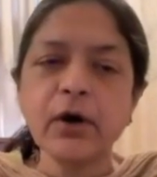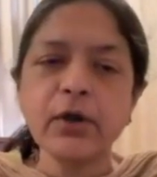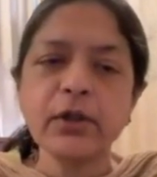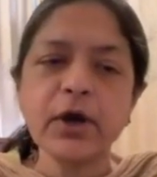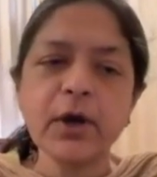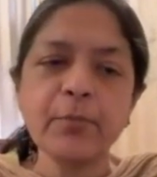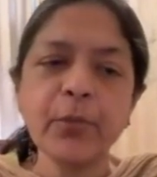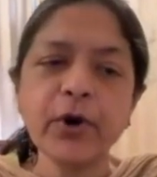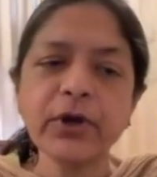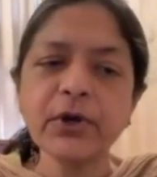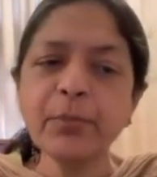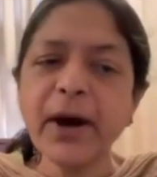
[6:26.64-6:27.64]
the
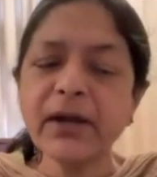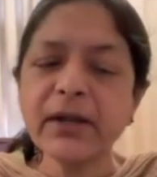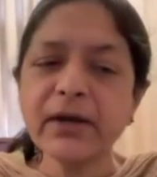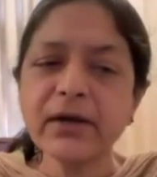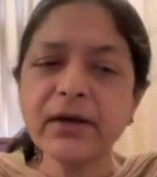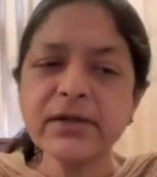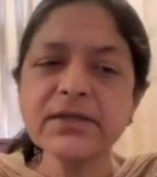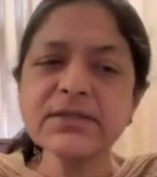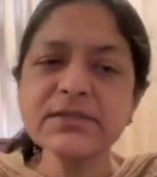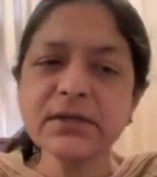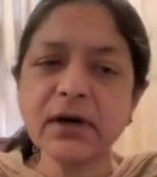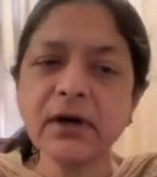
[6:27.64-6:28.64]
important part here
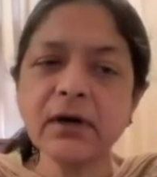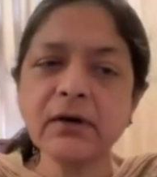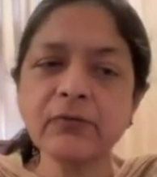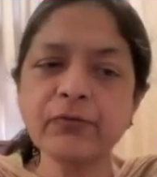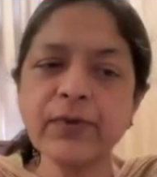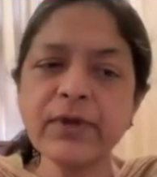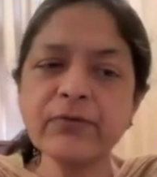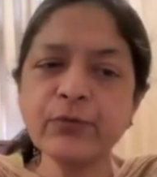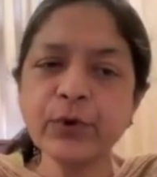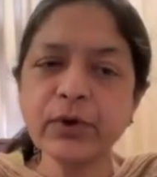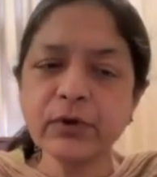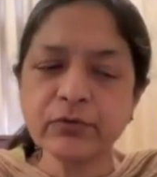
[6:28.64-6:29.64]
is we
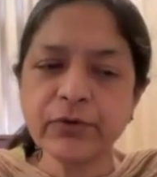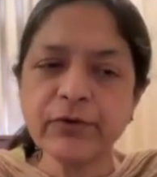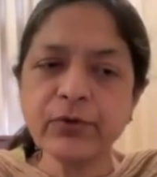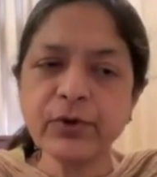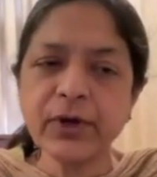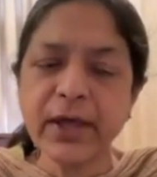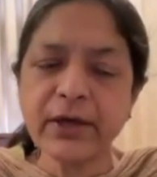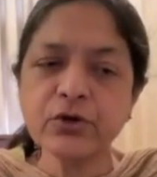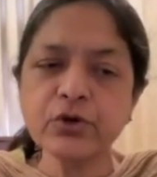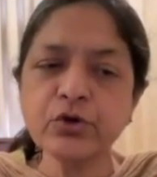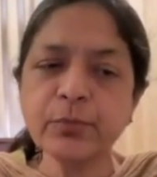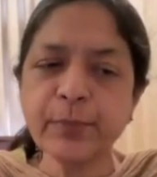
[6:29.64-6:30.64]
would like
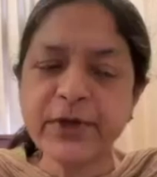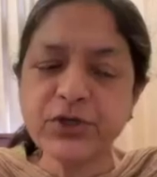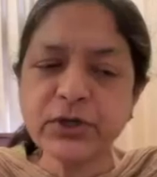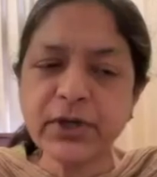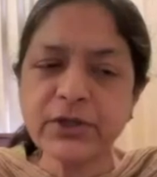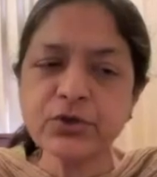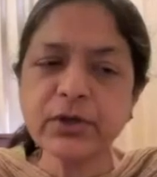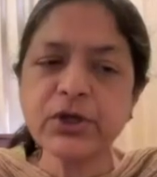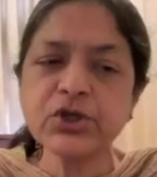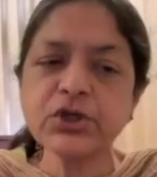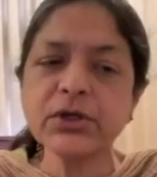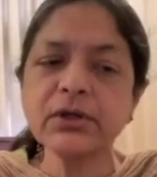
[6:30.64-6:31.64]
to do patient
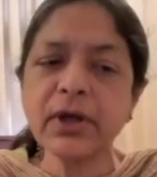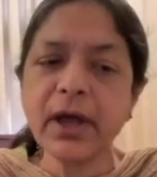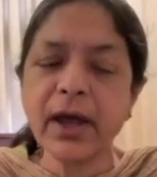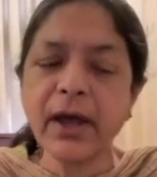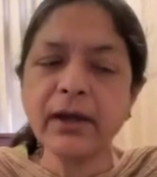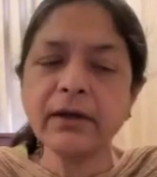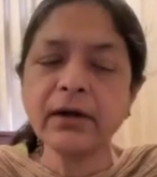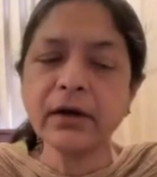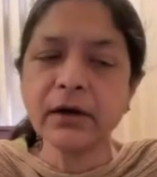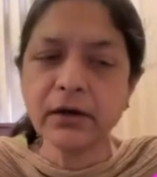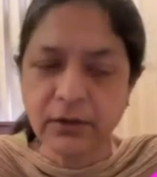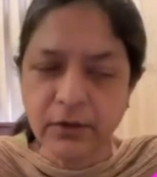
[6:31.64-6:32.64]
education and
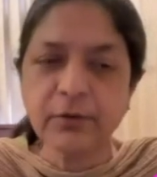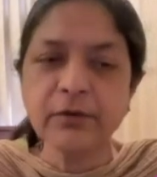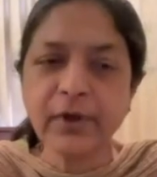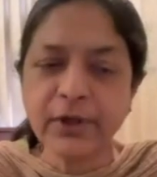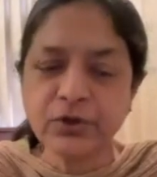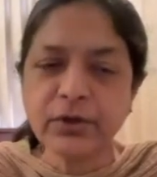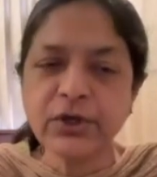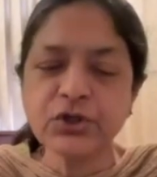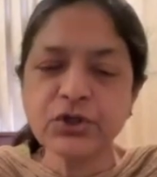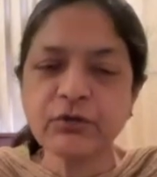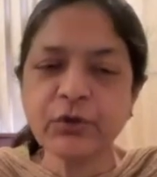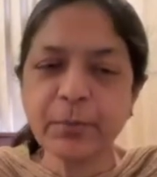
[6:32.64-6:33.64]
the
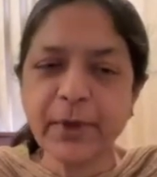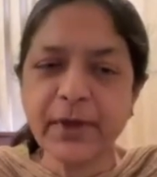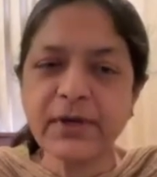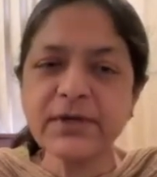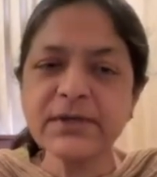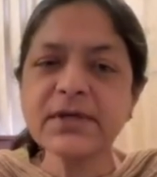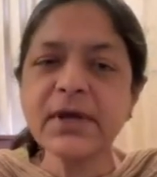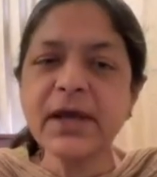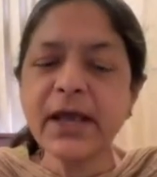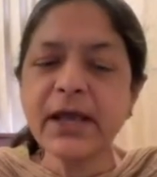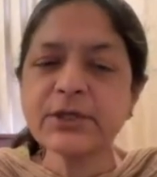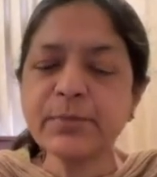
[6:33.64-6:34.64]
education of the parents,
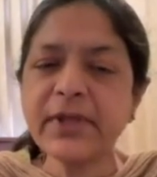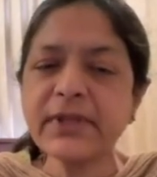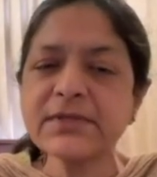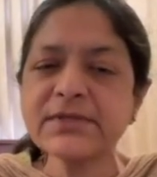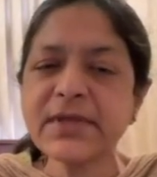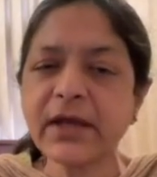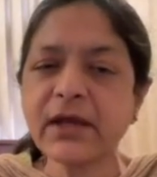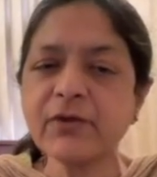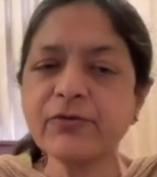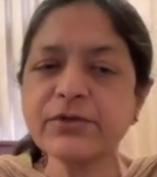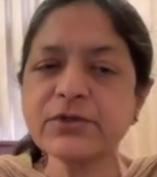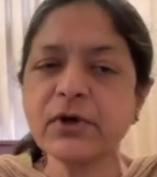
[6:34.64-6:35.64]
explain the cycle
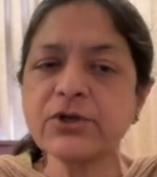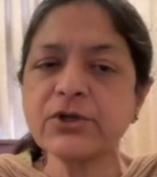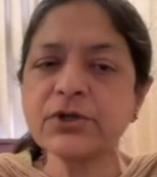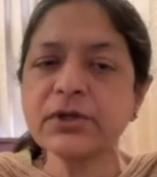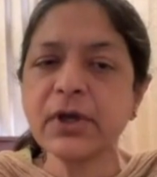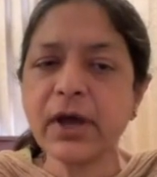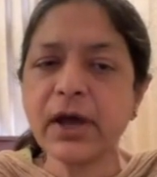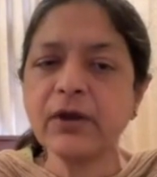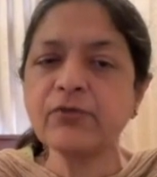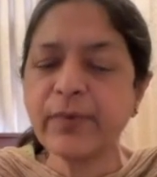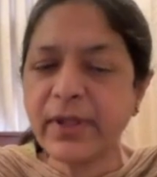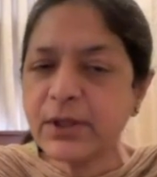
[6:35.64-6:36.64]
physiology
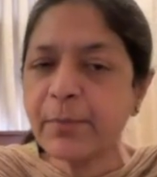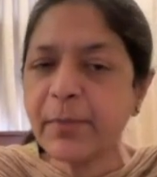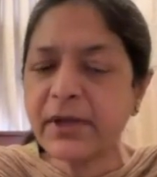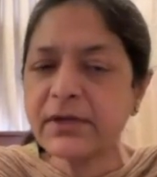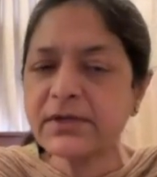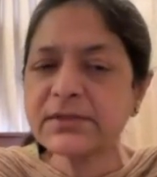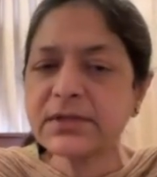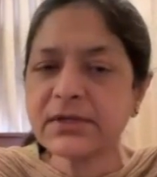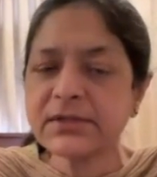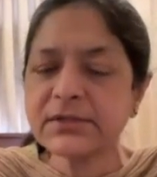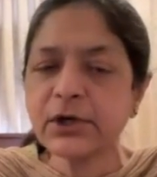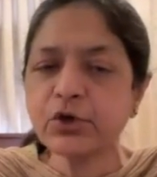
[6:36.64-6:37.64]
and when the pain is
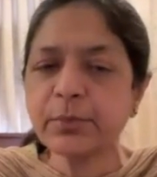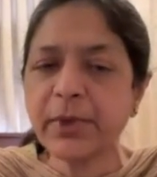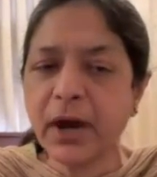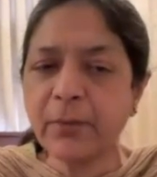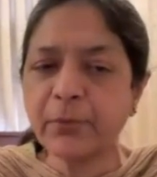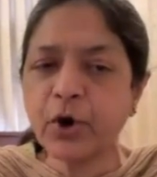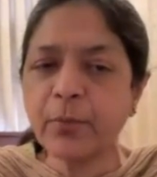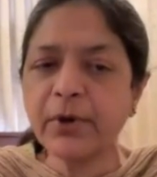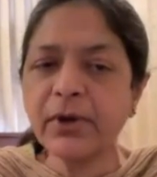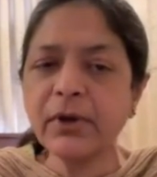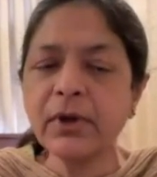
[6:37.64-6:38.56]
considered to be abnormal,